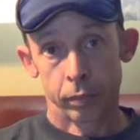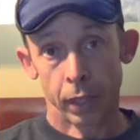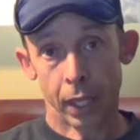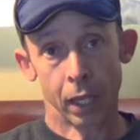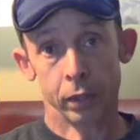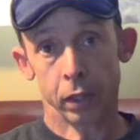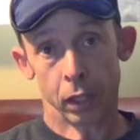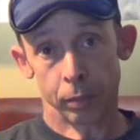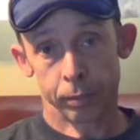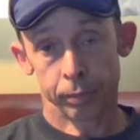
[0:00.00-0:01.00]
I can't
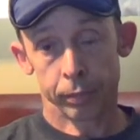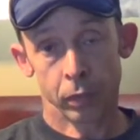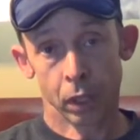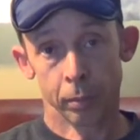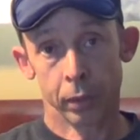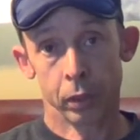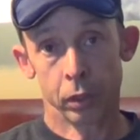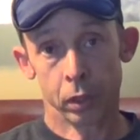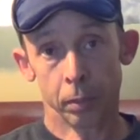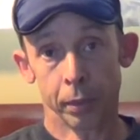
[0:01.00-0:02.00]
sleep.
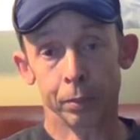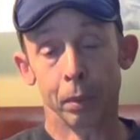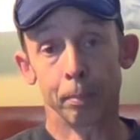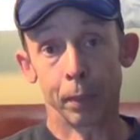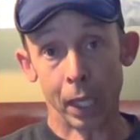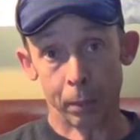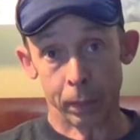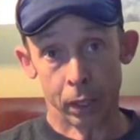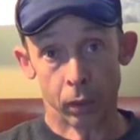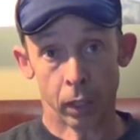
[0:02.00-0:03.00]
Something's been bugging
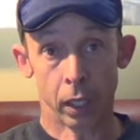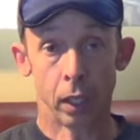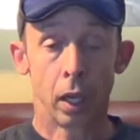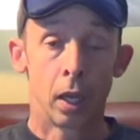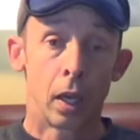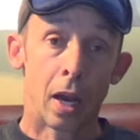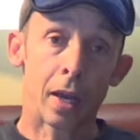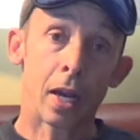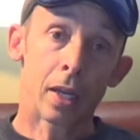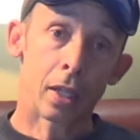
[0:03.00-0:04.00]
me, okay? I
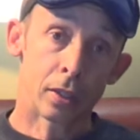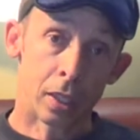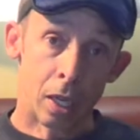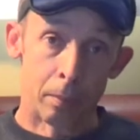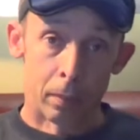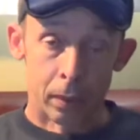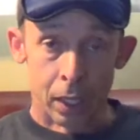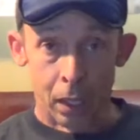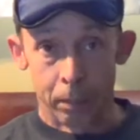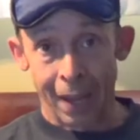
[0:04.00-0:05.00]
got a cousin
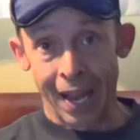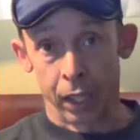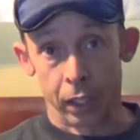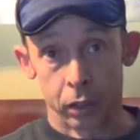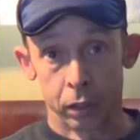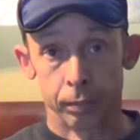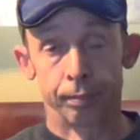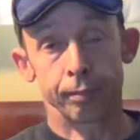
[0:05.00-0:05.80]
named Alex.